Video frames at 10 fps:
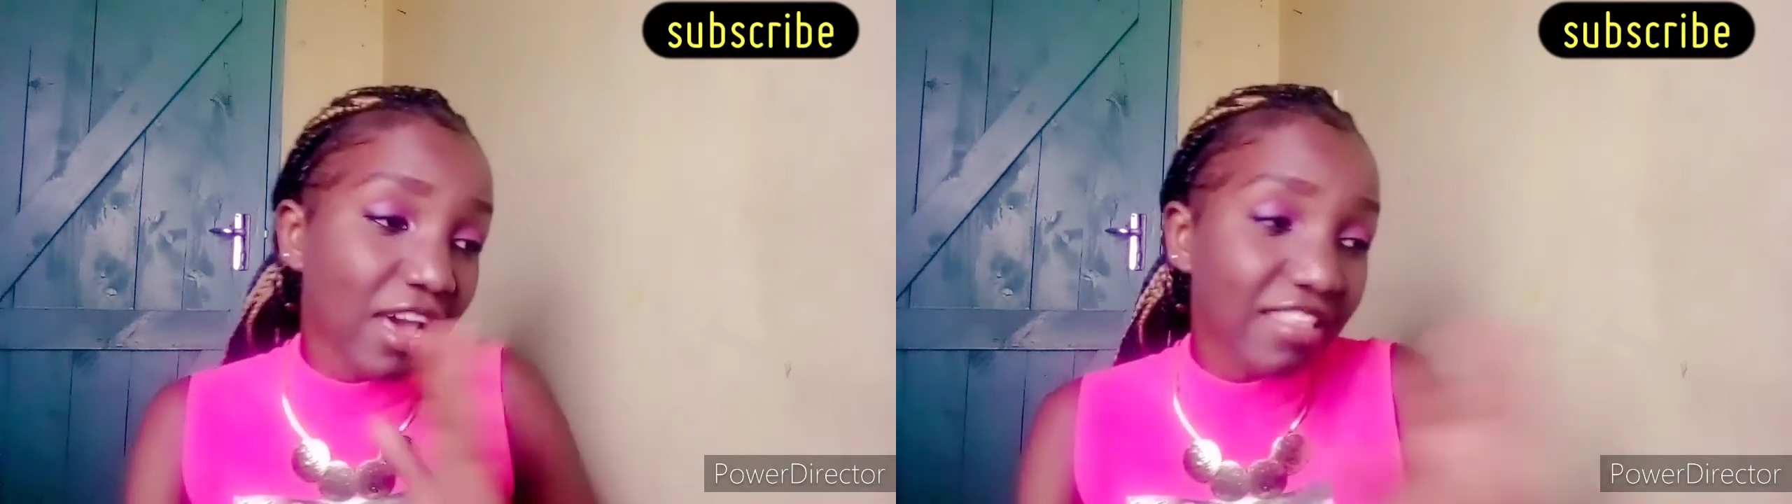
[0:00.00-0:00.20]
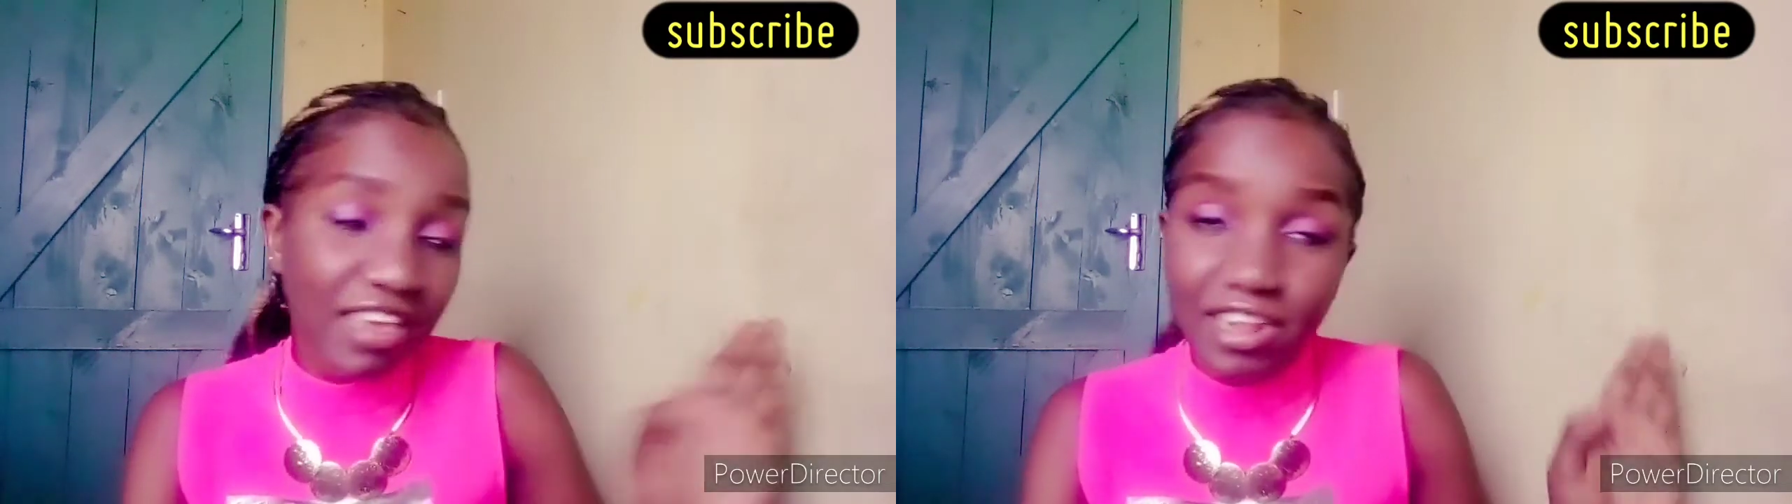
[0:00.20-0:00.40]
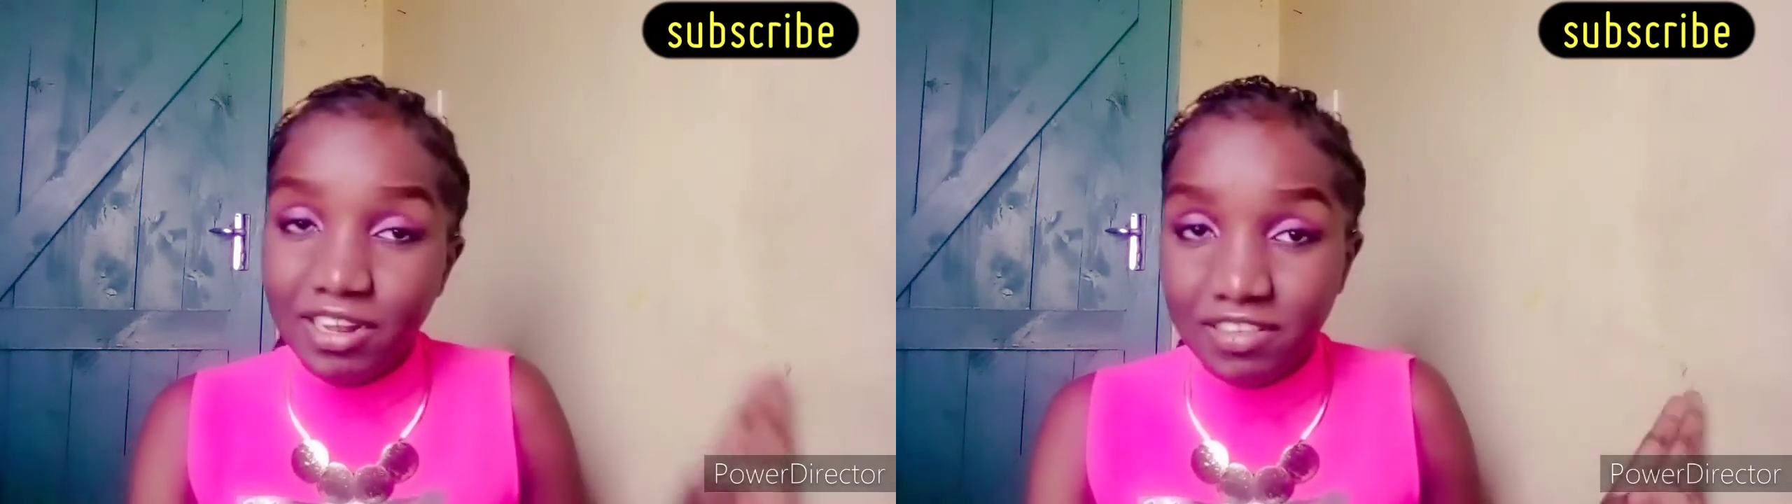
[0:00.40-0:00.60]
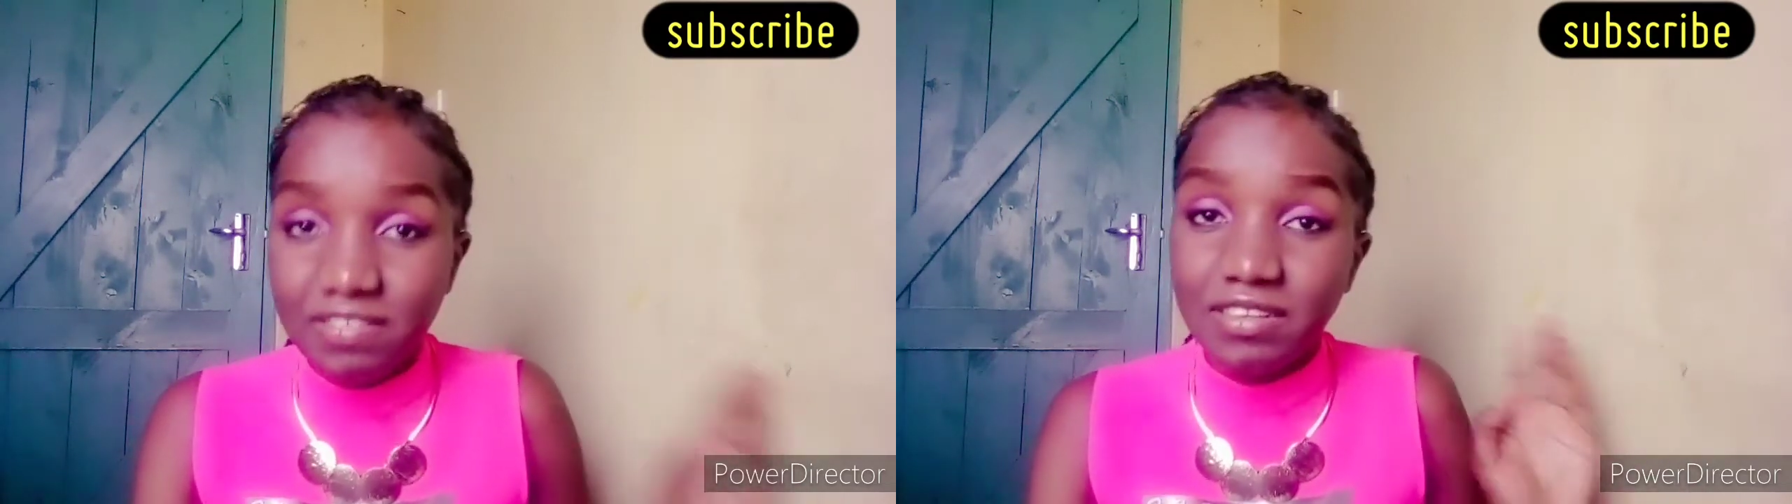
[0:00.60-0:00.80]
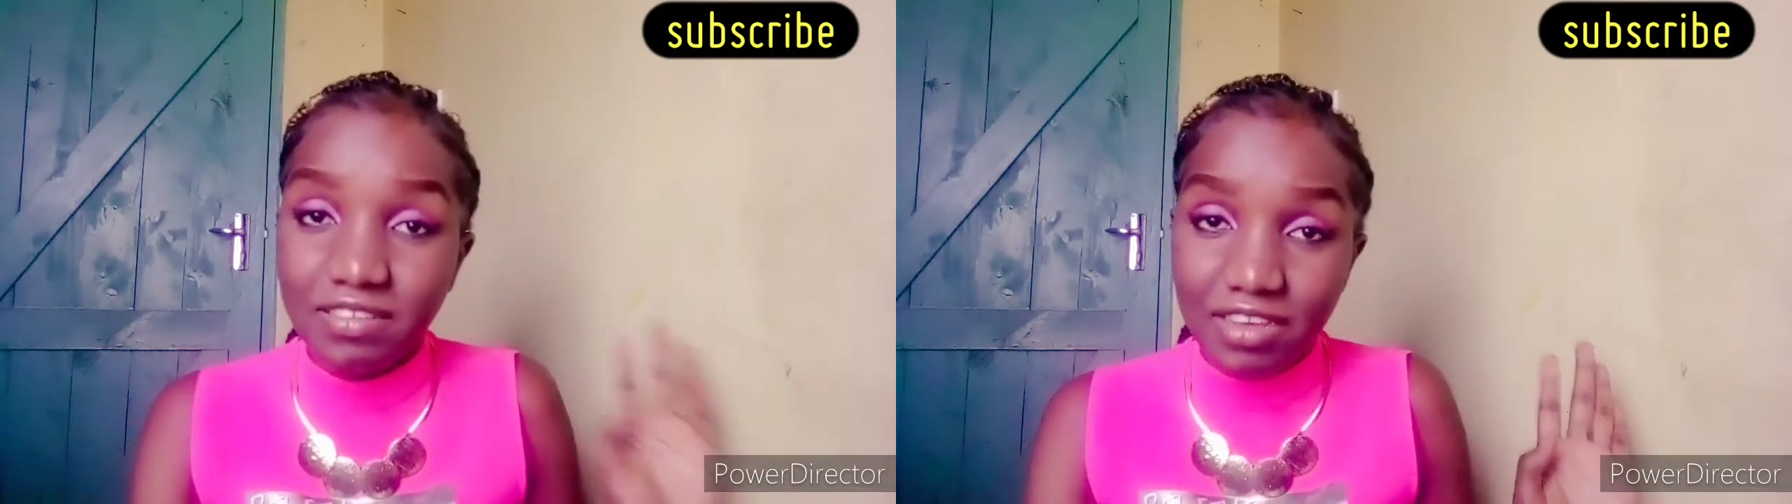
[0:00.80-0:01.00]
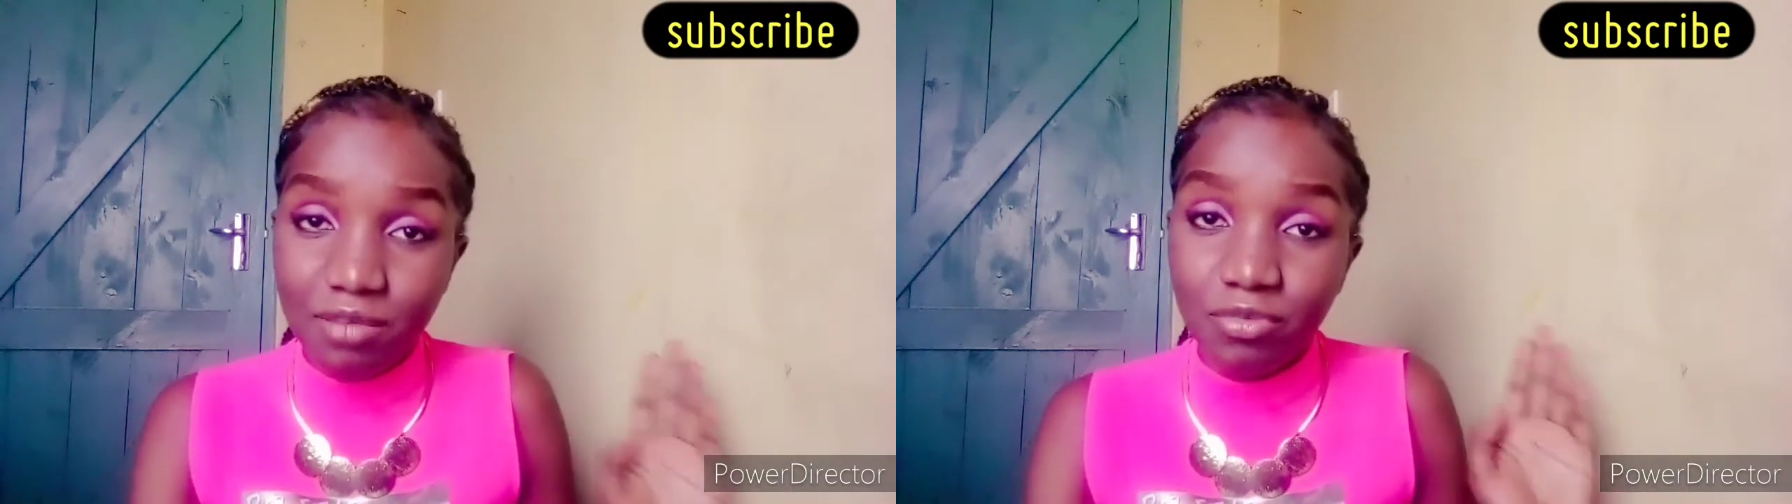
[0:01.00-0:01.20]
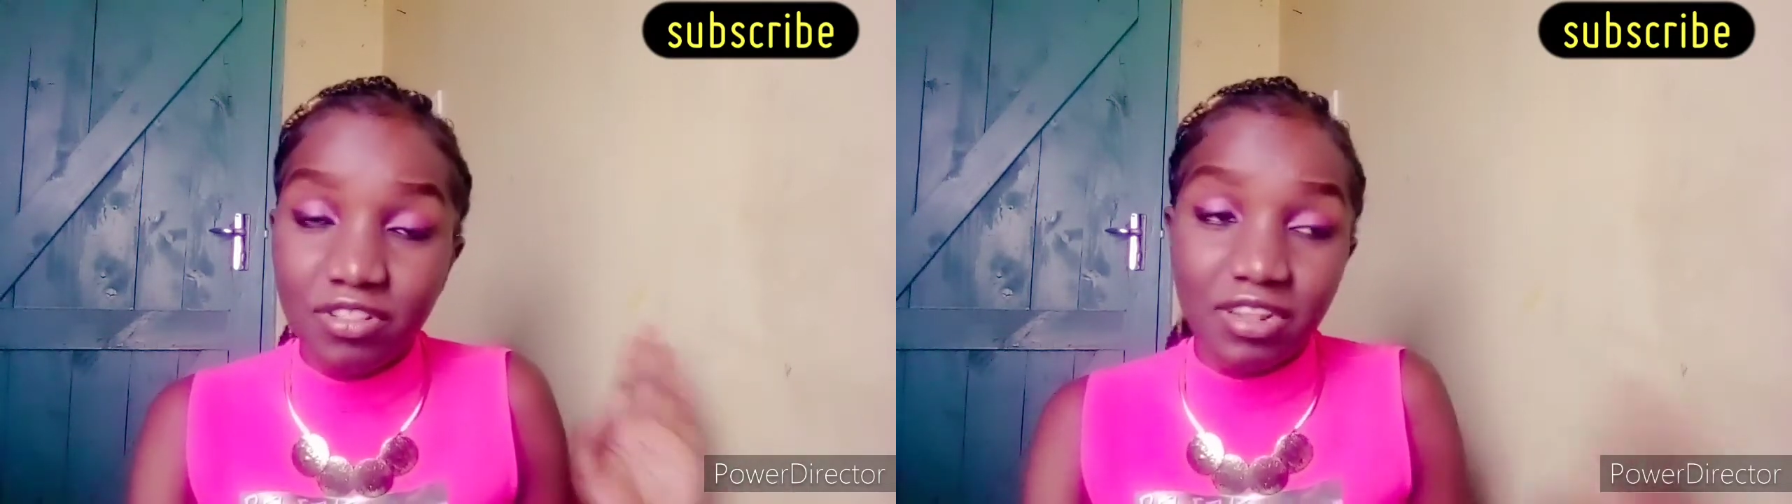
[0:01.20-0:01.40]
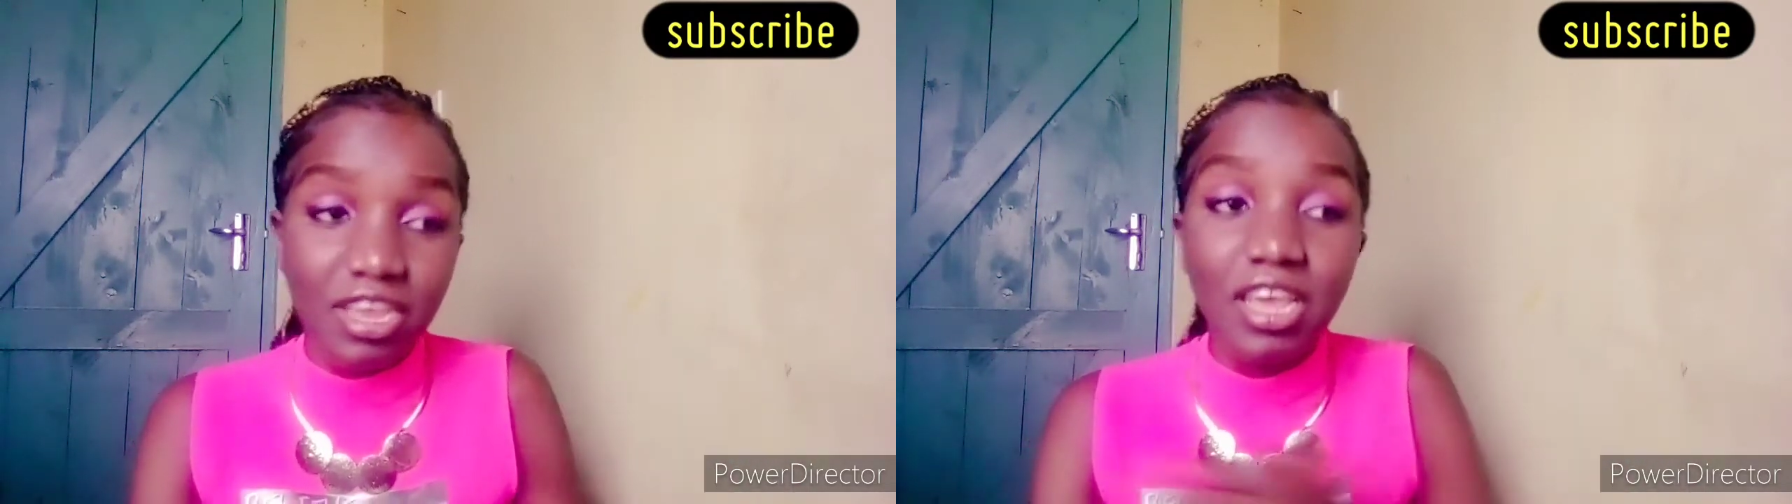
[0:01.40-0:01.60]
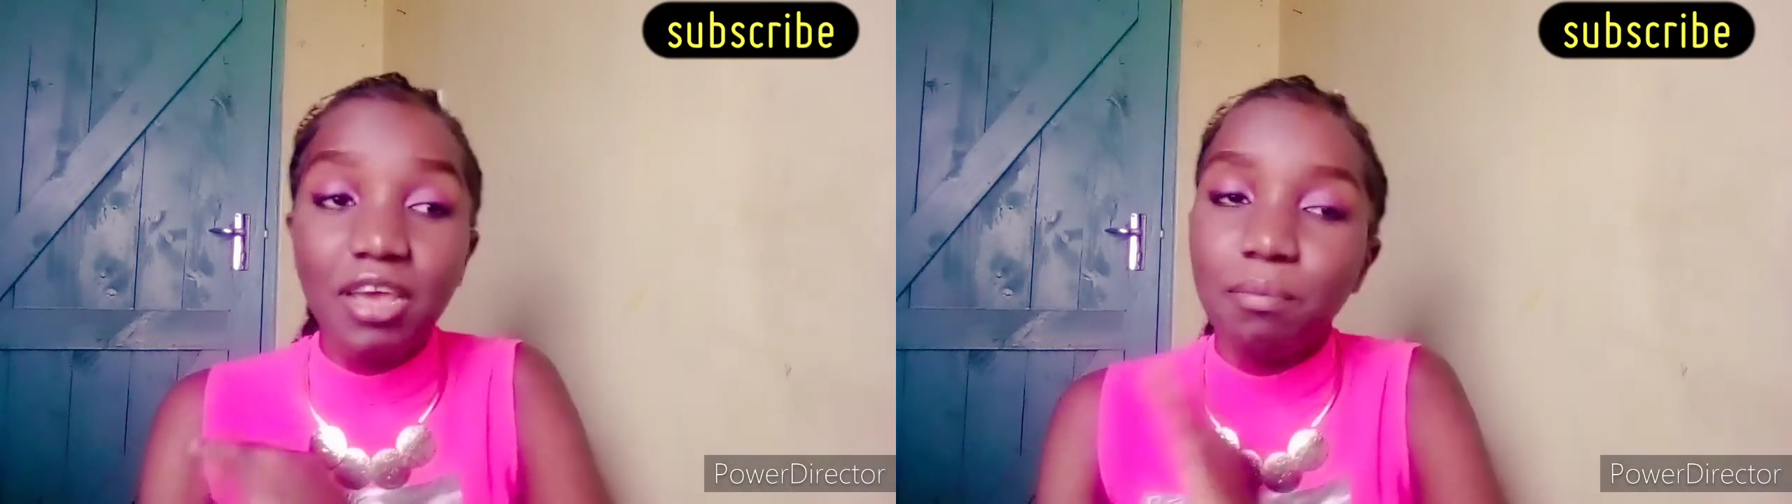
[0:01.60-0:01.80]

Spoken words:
other illness that come with me.